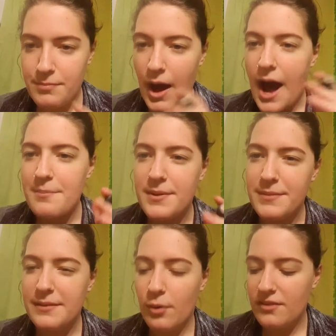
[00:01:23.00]
pop and
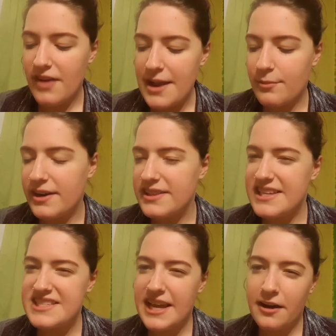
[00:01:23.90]
be more vibrant and
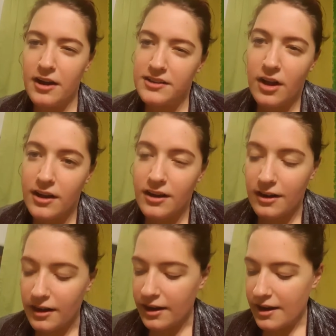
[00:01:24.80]
they stay on
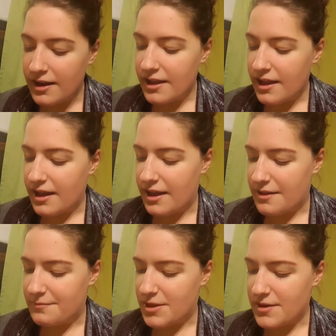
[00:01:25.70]
longer.
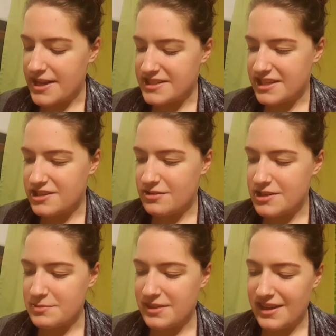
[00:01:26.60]
You guys can do
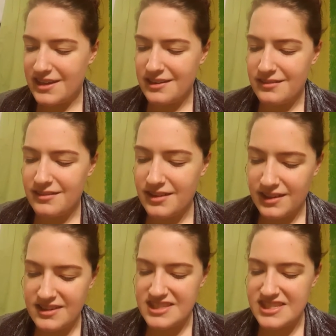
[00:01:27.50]
this with like
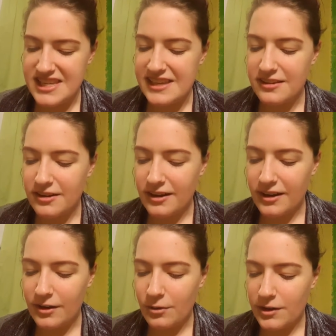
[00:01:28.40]

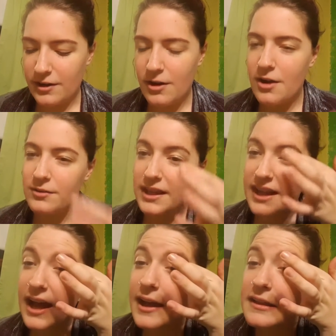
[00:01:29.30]
concealer or your own like
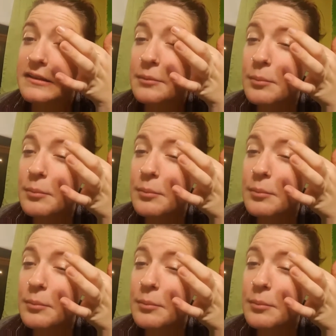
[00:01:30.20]
eye